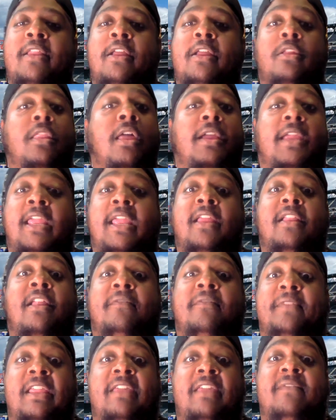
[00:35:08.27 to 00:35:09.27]
They're lucky
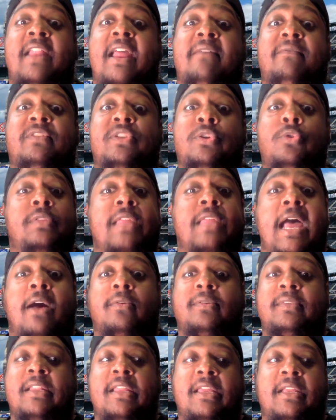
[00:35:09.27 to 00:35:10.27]
enough to even have
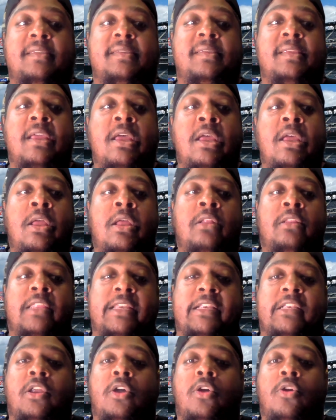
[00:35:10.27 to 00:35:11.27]
2,000 hits, let
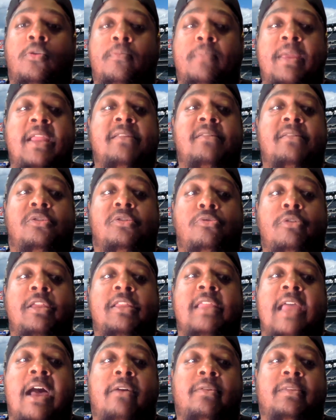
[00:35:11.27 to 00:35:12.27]
alone be in the
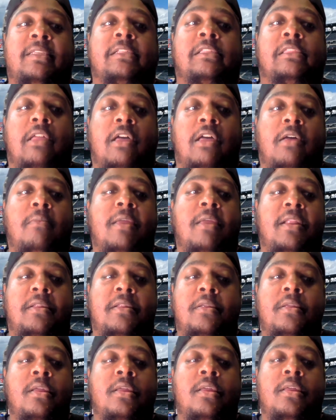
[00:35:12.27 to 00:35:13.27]
3,000 club. And
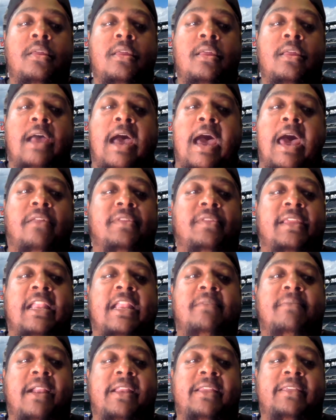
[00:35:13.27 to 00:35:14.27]
I don't think
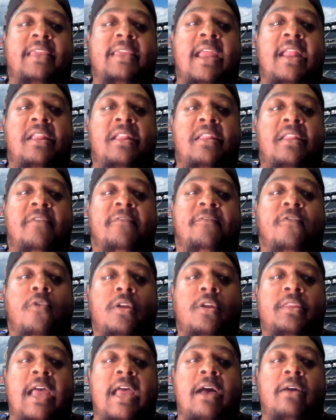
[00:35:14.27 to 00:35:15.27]
anybody's getting in the
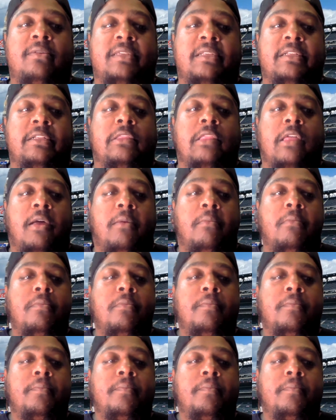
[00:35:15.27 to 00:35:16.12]
4,000 club.